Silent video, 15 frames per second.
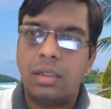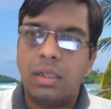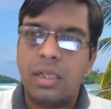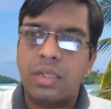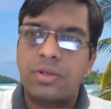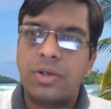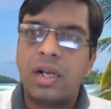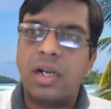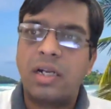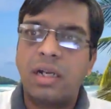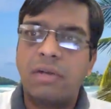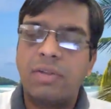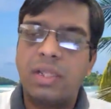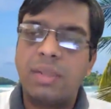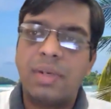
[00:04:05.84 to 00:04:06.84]
is
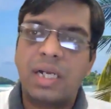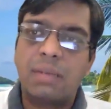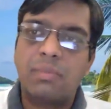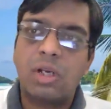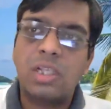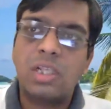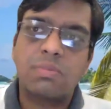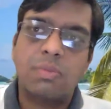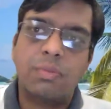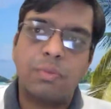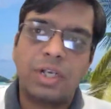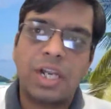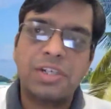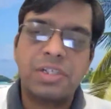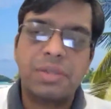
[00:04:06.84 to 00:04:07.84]
related with the metabolism of
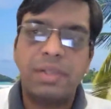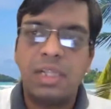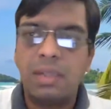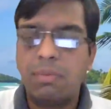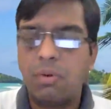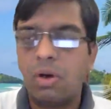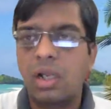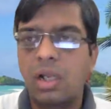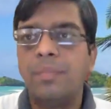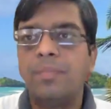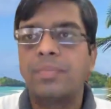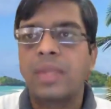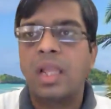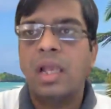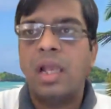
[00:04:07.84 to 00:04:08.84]
potassium in the body.
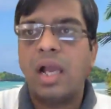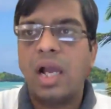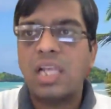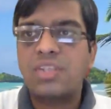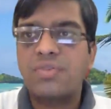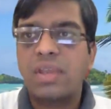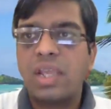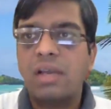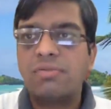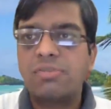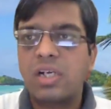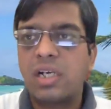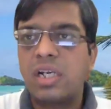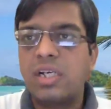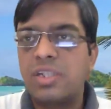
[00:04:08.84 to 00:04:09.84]
As we have
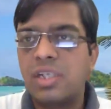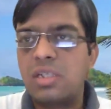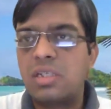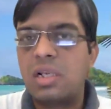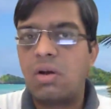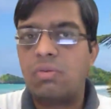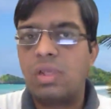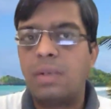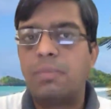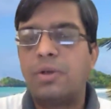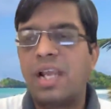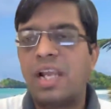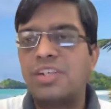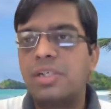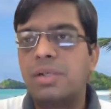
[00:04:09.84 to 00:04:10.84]
studied just now, that
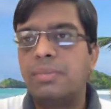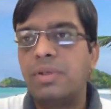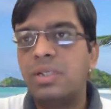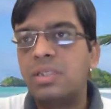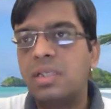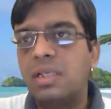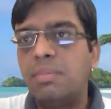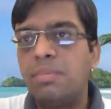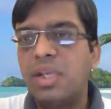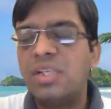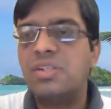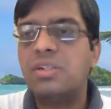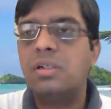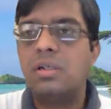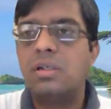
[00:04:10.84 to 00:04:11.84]
potassium is the
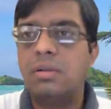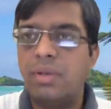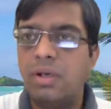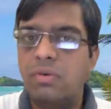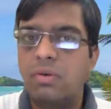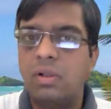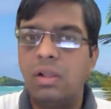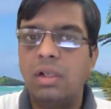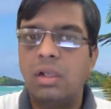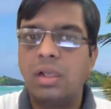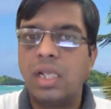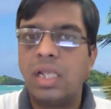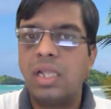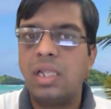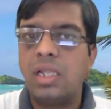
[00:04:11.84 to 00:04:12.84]
major mineral
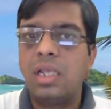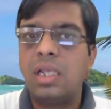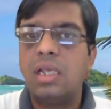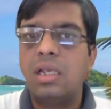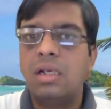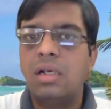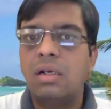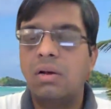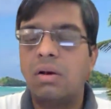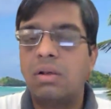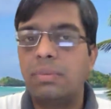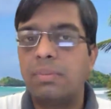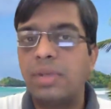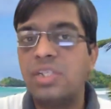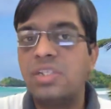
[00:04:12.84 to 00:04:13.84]
in the or
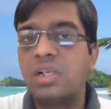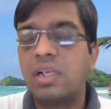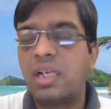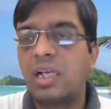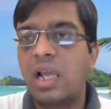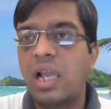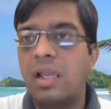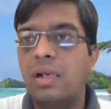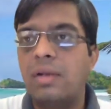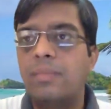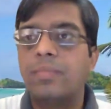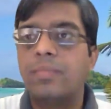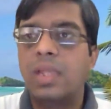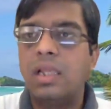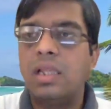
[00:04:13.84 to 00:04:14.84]
the major cation
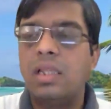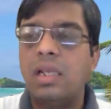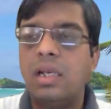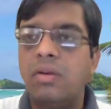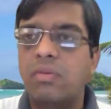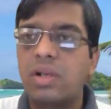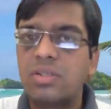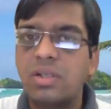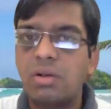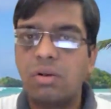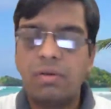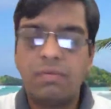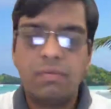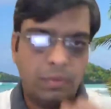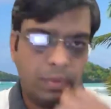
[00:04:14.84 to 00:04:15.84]
in the
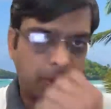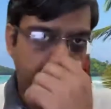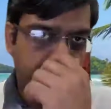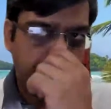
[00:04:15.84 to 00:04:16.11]
intracellular fluid.